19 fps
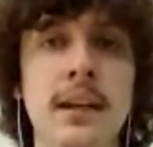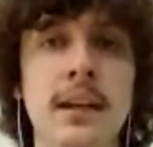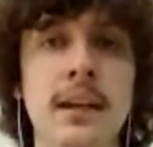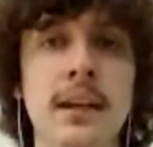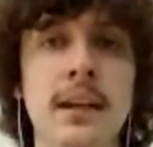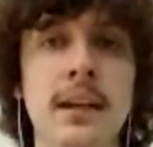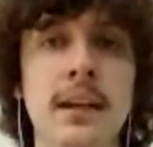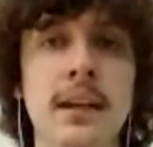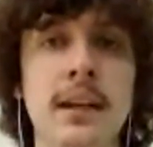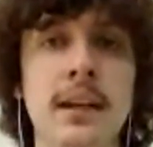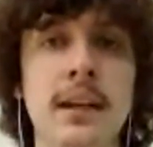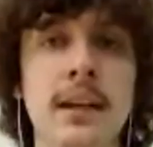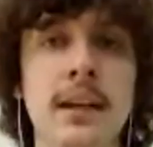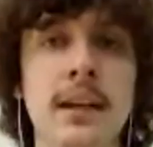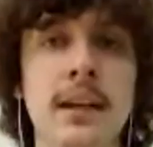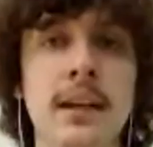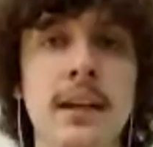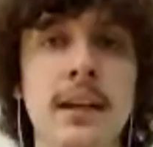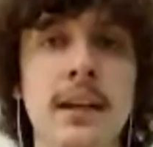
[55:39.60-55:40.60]

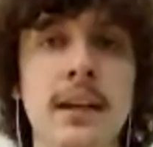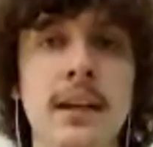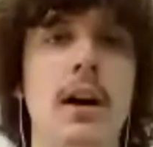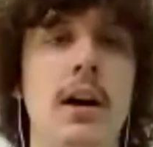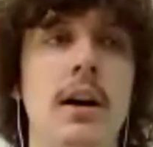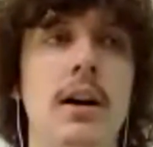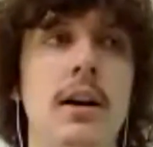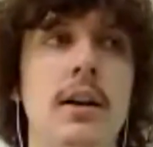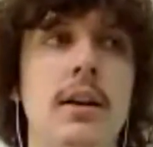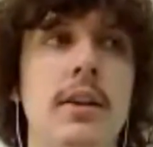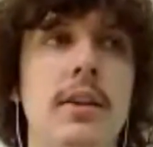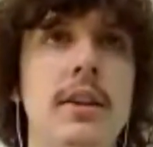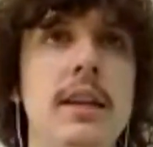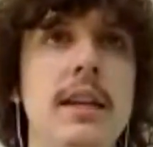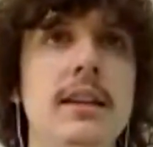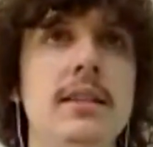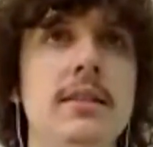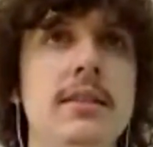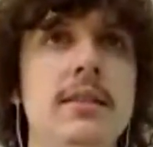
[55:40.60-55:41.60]

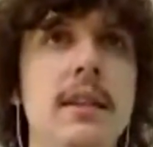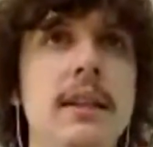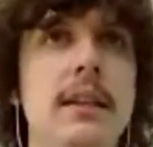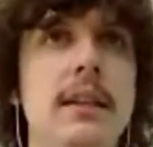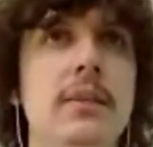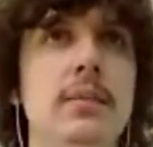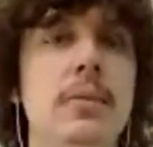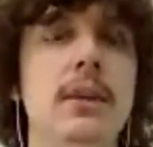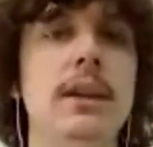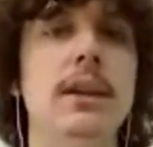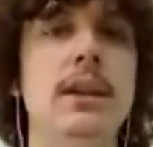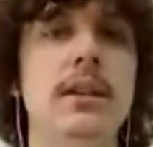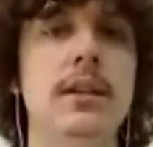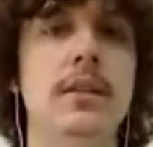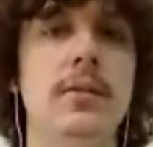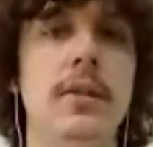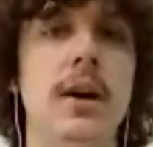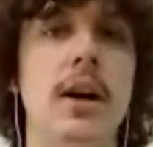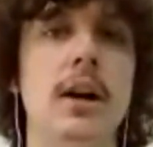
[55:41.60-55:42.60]
the second week
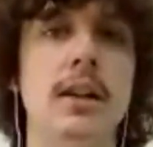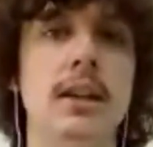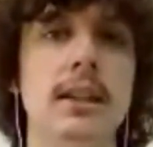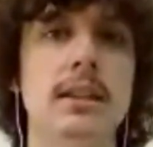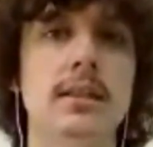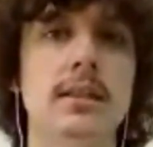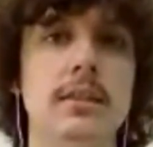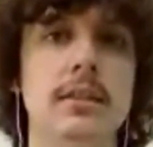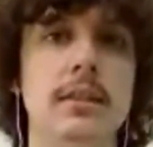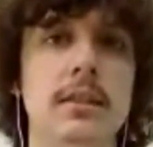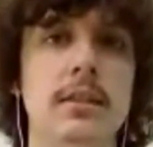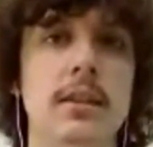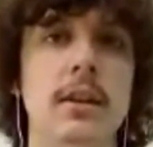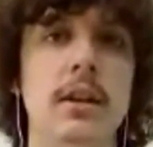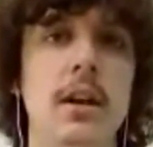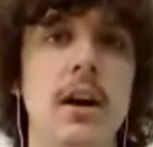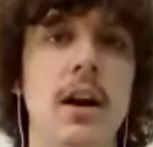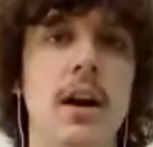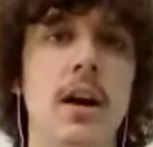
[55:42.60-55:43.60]
of August
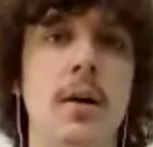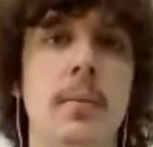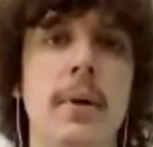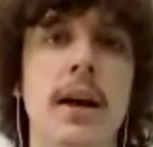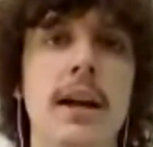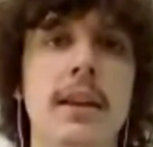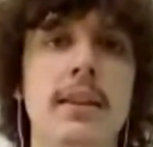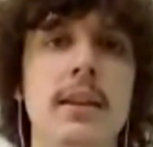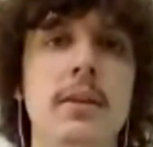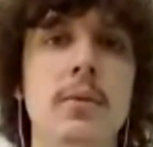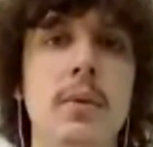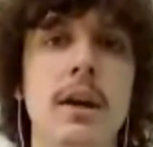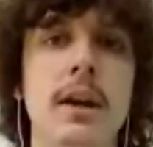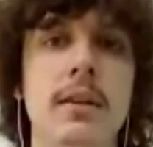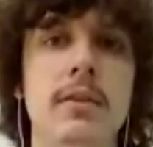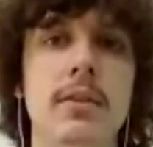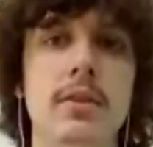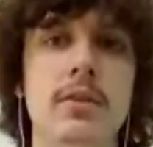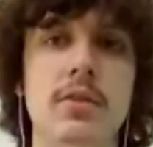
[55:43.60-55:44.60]
at the Way
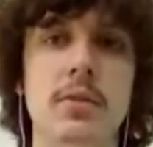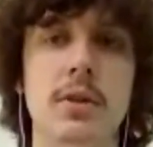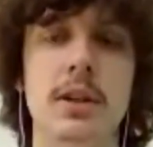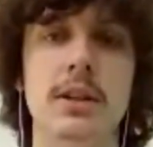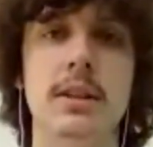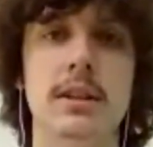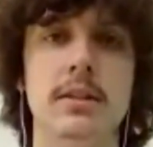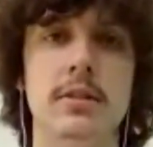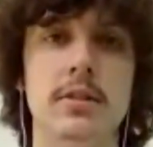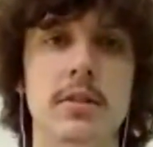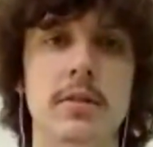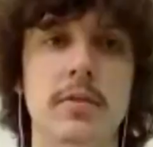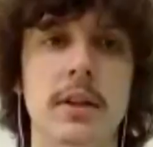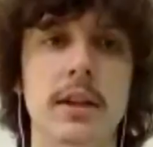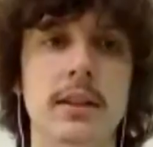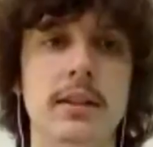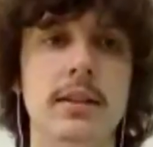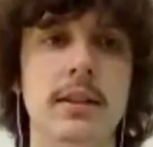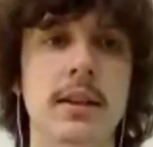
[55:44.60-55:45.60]
of the Storyteller
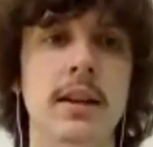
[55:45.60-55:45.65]
event.